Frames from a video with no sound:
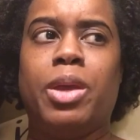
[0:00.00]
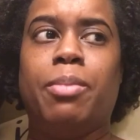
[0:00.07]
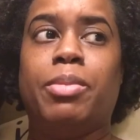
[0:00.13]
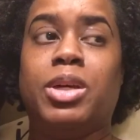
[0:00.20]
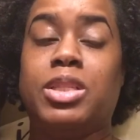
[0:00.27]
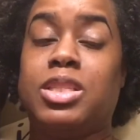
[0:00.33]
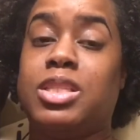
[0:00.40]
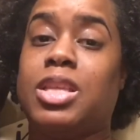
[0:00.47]

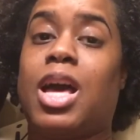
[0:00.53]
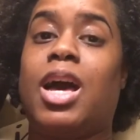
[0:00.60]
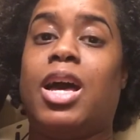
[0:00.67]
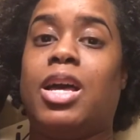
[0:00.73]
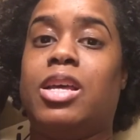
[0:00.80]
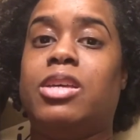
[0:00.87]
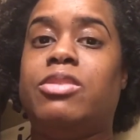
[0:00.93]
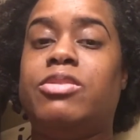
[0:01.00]
But
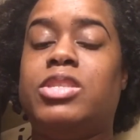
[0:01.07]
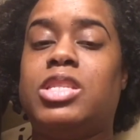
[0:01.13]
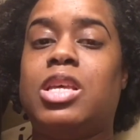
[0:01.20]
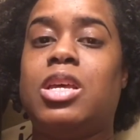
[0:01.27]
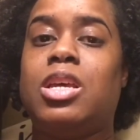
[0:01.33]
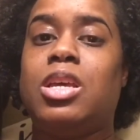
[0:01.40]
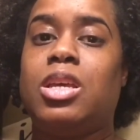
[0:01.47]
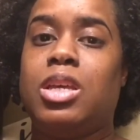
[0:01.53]
scythes
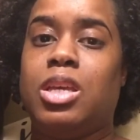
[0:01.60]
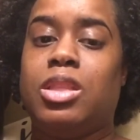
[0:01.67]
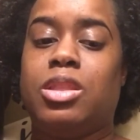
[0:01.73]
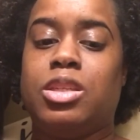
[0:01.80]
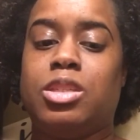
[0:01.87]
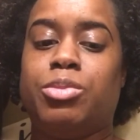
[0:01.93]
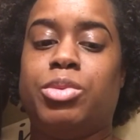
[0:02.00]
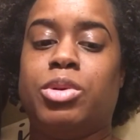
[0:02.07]
in
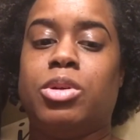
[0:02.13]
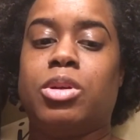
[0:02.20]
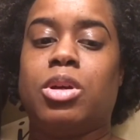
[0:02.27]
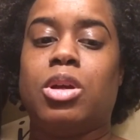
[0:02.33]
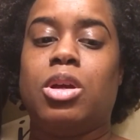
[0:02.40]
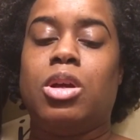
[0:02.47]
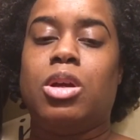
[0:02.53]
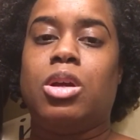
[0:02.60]
this book
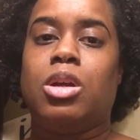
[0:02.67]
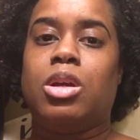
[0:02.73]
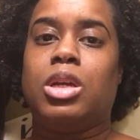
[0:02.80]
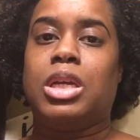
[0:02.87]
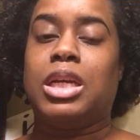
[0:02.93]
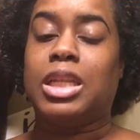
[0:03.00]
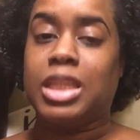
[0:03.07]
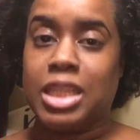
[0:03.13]

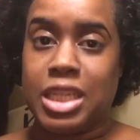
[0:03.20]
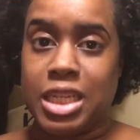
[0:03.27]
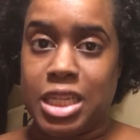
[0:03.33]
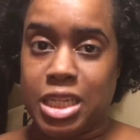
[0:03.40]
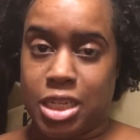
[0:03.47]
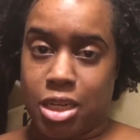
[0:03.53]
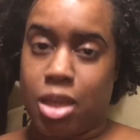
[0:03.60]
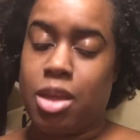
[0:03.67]

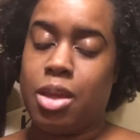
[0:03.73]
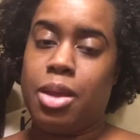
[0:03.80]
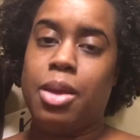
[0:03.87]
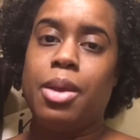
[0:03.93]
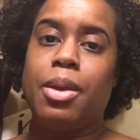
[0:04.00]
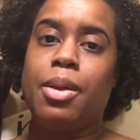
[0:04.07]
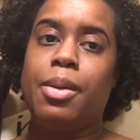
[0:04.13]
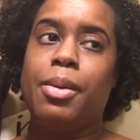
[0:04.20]
glean
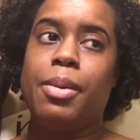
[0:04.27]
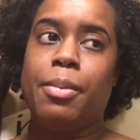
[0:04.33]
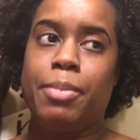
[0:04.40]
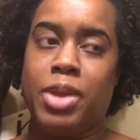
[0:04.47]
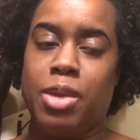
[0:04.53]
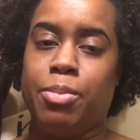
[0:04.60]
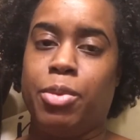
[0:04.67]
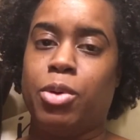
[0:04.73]

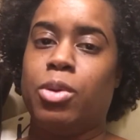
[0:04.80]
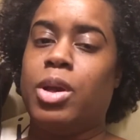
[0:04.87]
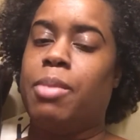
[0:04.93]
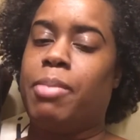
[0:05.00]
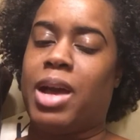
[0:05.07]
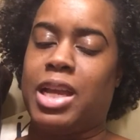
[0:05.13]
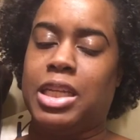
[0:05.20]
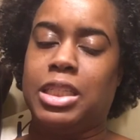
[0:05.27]
people, and
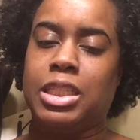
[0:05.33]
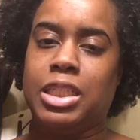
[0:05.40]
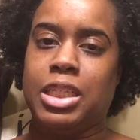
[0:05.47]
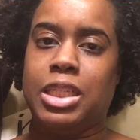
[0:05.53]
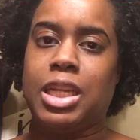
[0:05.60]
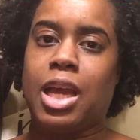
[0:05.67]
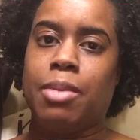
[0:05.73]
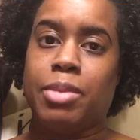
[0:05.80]
by
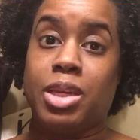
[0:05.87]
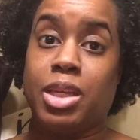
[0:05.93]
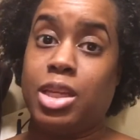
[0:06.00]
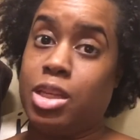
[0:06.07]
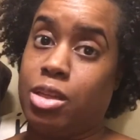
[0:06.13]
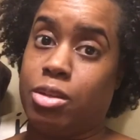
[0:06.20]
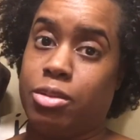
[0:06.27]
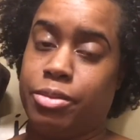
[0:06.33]
glean I mean
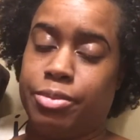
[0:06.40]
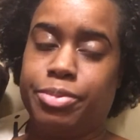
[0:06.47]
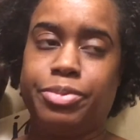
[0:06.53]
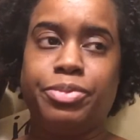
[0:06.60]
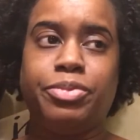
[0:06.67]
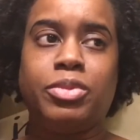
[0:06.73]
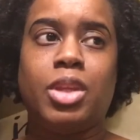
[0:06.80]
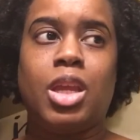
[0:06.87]
kill.
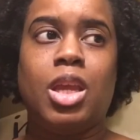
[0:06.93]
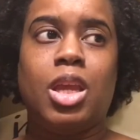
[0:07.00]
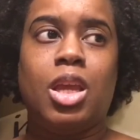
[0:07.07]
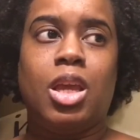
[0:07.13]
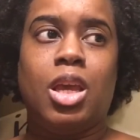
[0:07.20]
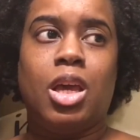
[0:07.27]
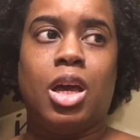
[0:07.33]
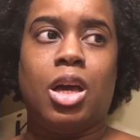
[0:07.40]

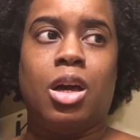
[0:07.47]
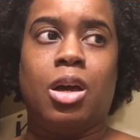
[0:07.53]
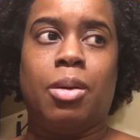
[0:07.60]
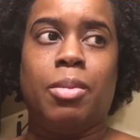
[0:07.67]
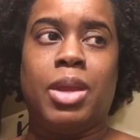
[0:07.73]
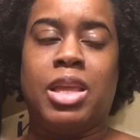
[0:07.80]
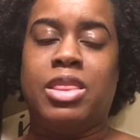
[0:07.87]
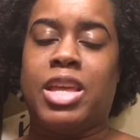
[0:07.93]

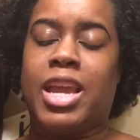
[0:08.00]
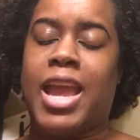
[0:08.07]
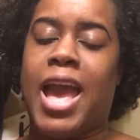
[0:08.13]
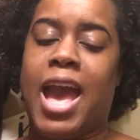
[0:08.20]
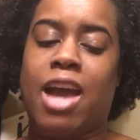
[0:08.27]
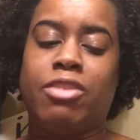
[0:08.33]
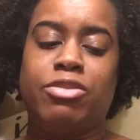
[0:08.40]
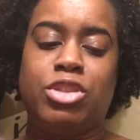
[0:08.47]
And they
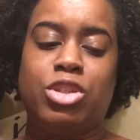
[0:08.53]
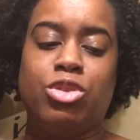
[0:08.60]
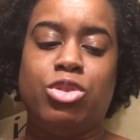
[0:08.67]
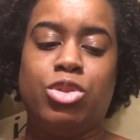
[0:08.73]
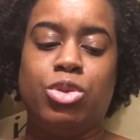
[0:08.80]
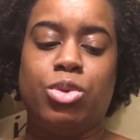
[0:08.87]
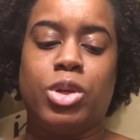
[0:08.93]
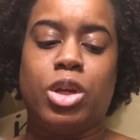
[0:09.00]
have to
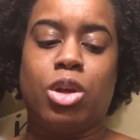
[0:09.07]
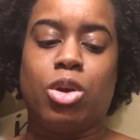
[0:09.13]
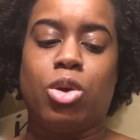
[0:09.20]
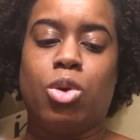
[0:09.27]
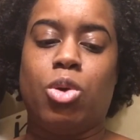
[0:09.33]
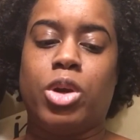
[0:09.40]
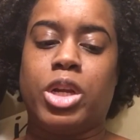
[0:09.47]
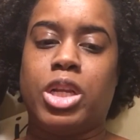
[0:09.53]
do it
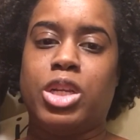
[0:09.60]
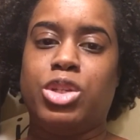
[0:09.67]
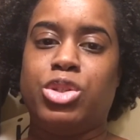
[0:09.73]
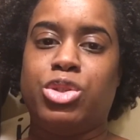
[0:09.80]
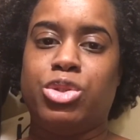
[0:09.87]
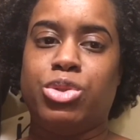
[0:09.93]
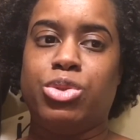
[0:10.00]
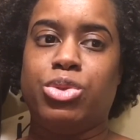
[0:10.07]
according
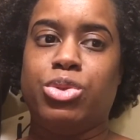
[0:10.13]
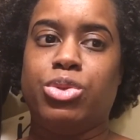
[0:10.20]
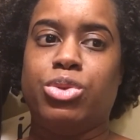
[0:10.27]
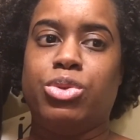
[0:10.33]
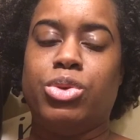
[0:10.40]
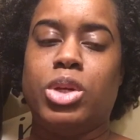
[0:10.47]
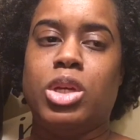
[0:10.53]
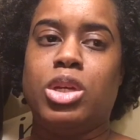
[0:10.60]

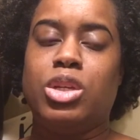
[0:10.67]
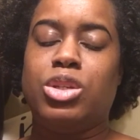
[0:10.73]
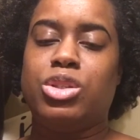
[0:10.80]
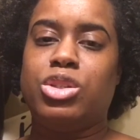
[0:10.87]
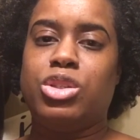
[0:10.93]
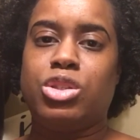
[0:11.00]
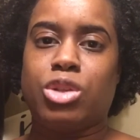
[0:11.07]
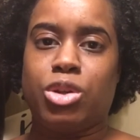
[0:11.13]
to
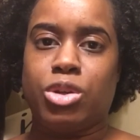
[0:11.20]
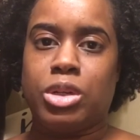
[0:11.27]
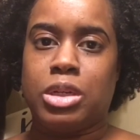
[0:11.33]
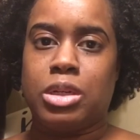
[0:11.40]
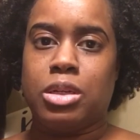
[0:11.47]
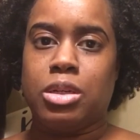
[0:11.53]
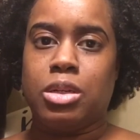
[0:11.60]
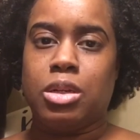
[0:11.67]

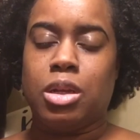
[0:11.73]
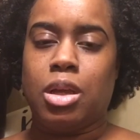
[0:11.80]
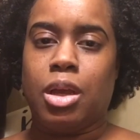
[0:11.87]
certain,